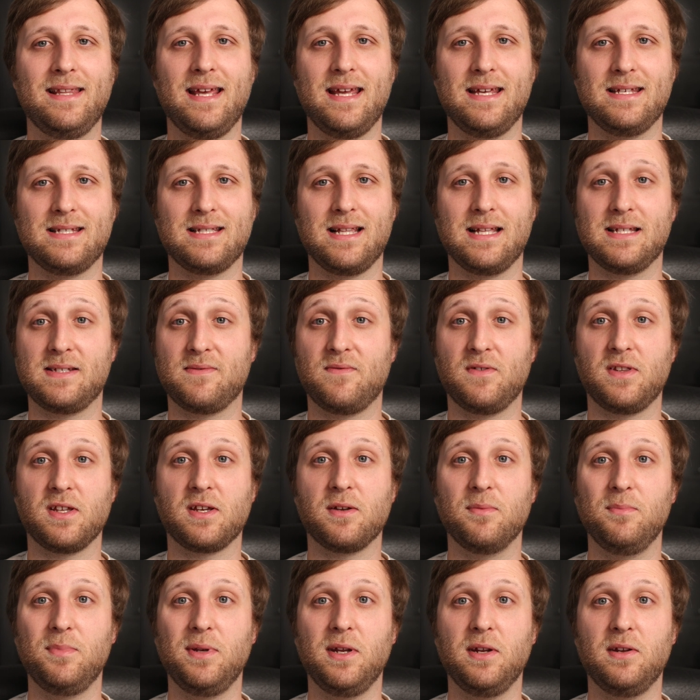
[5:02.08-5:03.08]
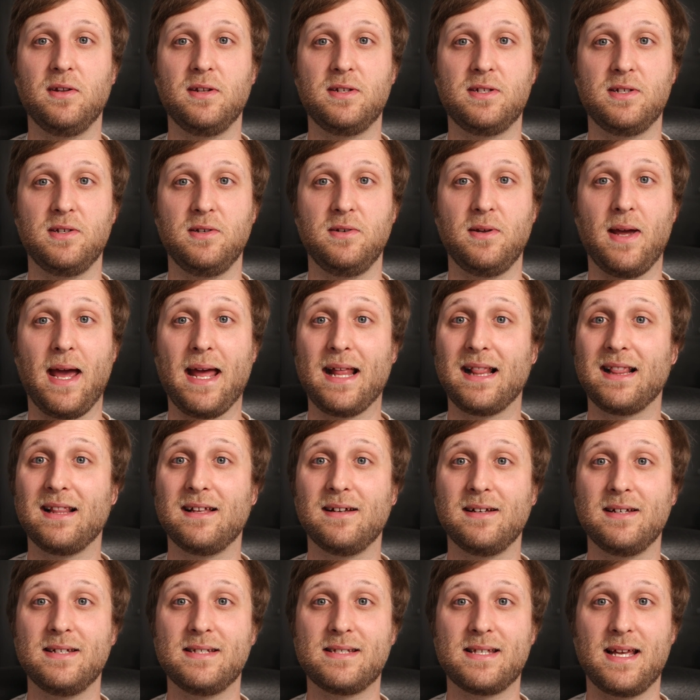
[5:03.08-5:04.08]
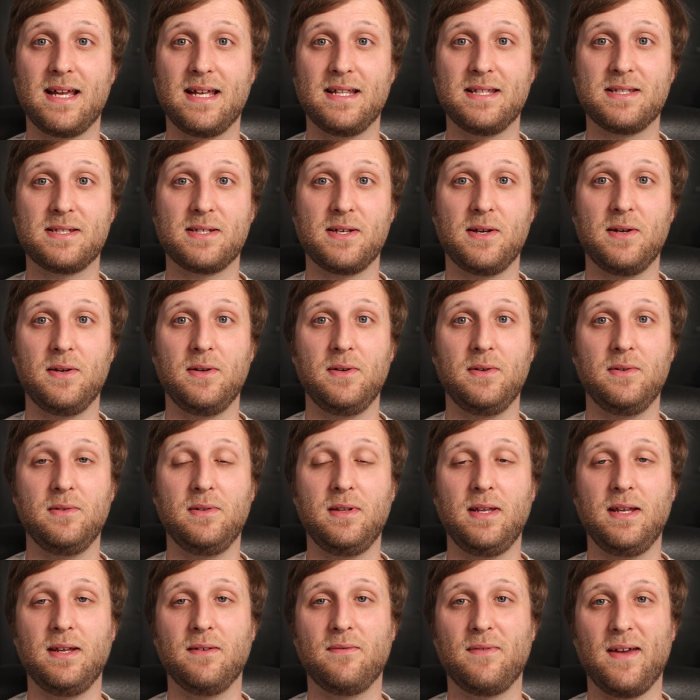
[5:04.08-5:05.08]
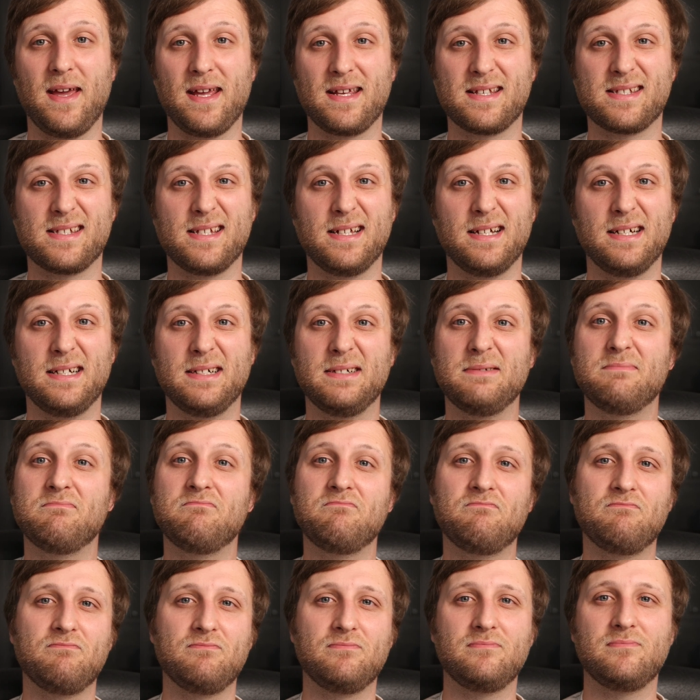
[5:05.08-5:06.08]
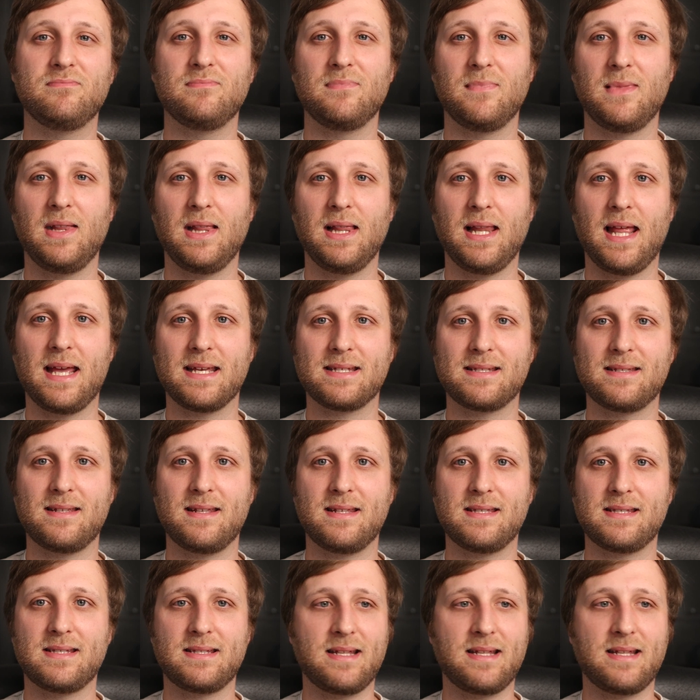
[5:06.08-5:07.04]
there's less for the computer to analyze, and so the effects are less than